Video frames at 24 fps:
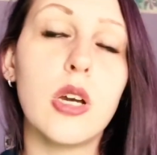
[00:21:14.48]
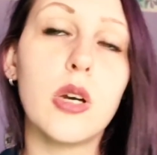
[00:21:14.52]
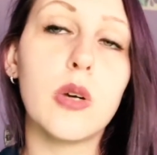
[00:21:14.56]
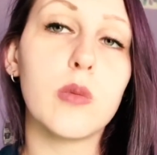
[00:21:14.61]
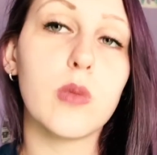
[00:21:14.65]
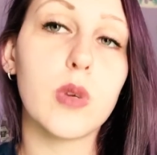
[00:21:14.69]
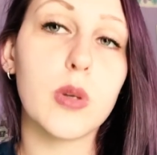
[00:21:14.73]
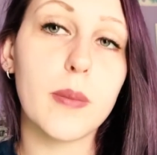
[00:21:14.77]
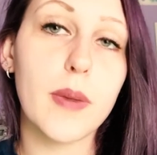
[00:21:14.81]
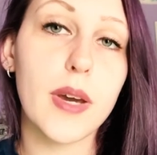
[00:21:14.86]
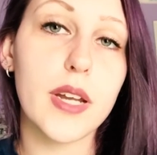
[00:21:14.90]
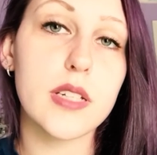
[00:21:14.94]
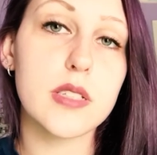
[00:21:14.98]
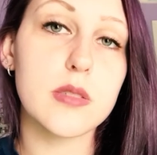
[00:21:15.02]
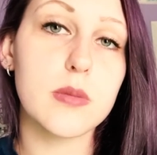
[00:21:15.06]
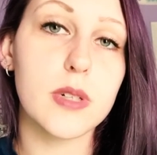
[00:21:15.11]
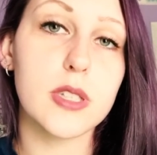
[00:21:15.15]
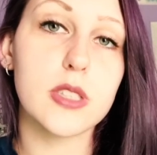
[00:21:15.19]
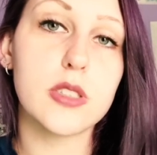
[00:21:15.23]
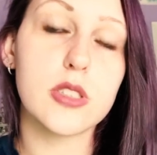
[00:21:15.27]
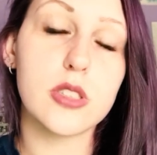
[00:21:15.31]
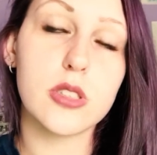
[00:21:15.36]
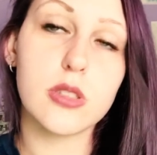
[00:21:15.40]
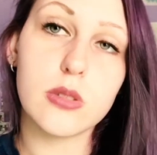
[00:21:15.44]
we might as
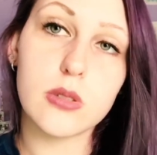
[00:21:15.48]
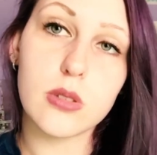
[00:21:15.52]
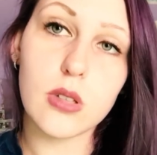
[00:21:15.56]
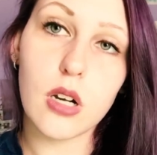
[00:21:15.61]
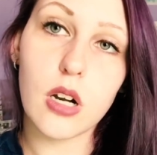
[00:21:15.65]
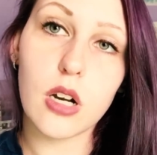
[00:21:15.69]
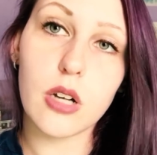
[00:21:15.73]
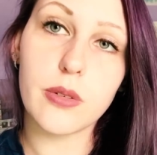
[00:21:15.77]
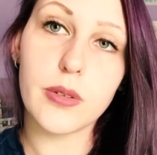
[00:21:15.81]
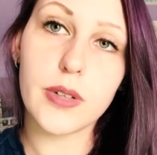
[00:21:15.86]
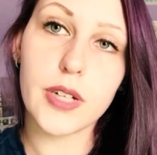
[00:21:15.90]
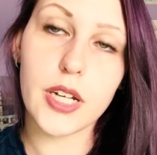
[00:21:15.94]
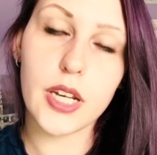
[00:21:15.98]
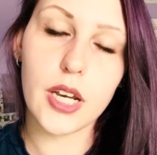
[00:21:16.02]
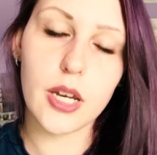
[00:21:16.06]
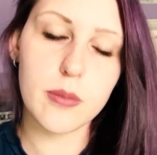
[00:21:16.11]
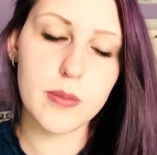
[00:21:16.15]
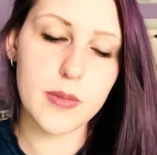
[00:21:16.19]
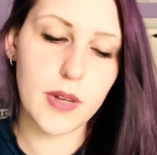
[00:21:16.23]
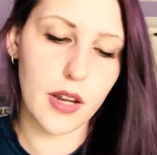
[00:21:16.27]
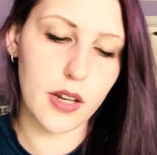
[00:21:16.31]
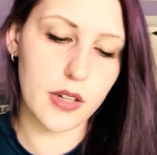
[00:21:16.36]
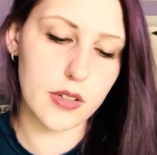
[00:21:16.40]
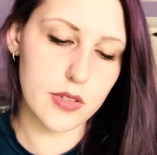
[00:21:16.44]
well do our reading
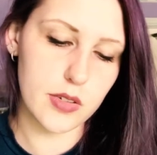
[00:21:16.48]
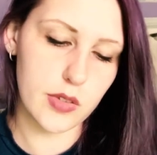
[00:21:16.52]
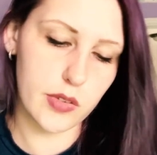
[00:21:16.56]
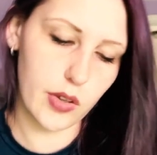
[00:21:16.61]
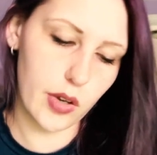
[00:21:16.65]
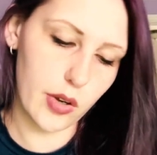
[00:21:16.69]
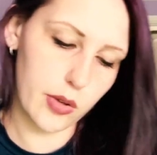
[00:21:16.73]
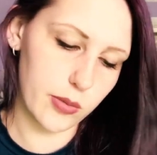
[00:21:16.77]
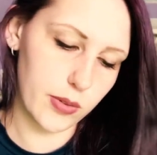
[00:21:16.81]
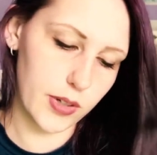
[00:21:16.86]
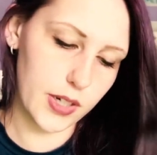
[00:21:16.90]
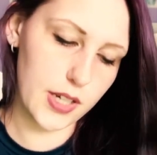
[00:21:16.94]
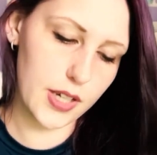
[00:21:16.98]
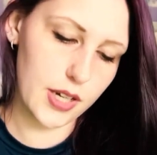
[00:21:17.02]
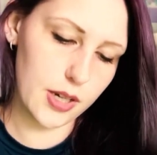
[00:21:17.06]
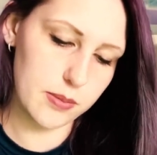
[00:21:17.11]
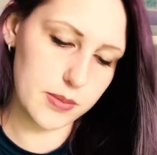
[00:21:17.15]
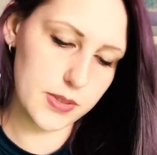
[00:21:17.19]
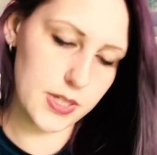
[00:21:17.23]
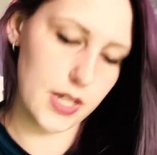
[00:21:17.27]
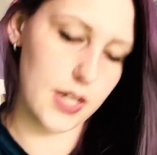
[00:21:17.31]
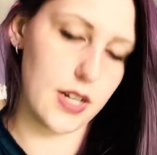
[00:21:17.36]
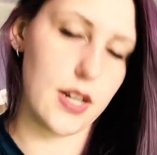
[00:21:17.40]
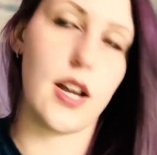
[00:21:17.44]
update. So reading
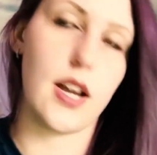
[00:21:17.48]
update,